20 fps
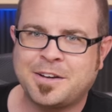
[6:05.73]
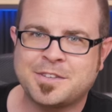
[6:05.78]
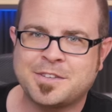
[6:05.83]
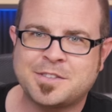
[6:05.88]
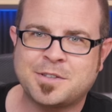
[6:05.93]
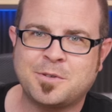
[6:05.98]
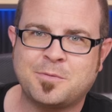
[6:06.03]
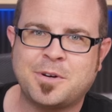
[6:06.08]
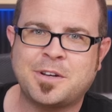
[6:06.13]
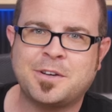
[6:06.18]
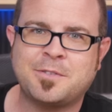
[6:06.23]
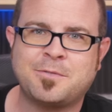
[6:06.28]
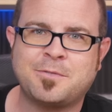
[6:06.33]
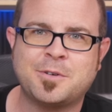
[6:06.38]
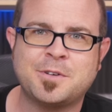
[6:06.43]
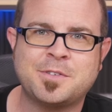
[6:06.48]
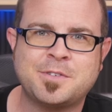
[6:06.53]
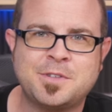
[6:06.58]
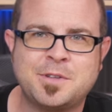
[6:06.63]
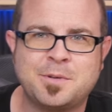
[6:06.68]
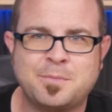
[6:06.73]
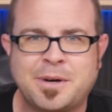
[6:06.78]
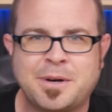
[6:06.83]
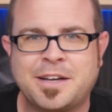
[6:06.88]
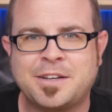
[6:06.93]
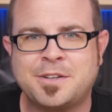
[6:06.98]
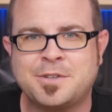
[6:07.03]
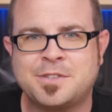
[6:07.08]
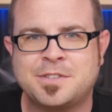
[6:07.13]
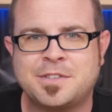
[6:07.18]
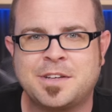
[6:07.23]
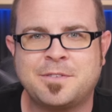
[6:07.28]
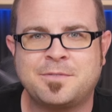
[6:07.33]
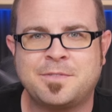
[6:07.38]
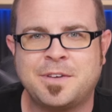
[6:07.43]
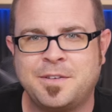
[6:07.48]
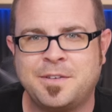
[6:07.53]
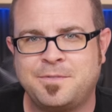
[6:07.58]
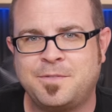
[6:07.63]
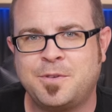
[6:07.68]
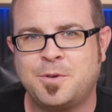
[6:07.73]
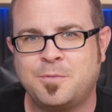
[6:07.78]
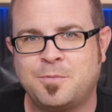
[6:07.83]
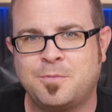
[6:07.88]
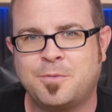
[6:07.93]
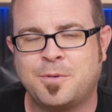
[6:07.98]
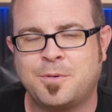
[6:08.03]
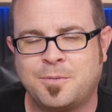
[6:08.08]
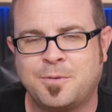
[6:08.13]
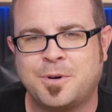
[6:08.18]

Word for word: also want to force you to buy new stuff if you